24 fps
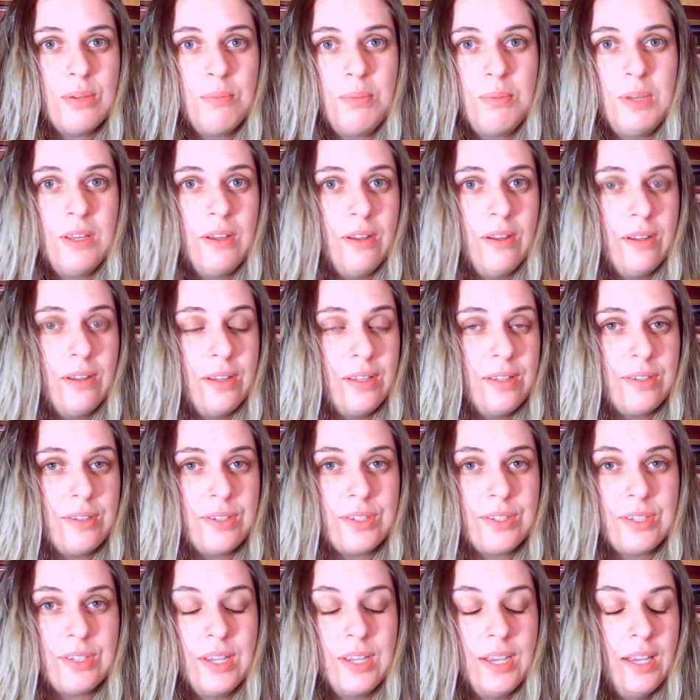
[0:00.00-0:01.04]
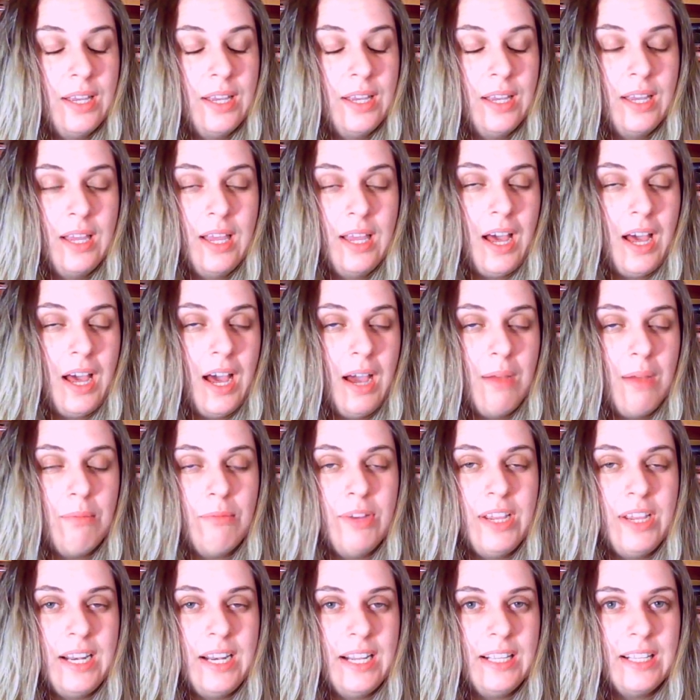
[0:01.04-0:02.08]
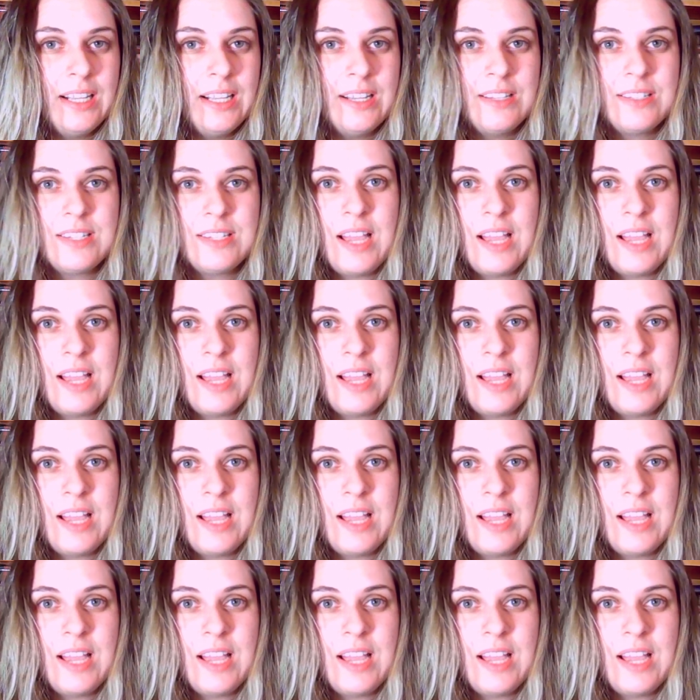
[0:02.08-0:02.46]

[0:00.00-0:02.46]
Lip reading: because I'm reading this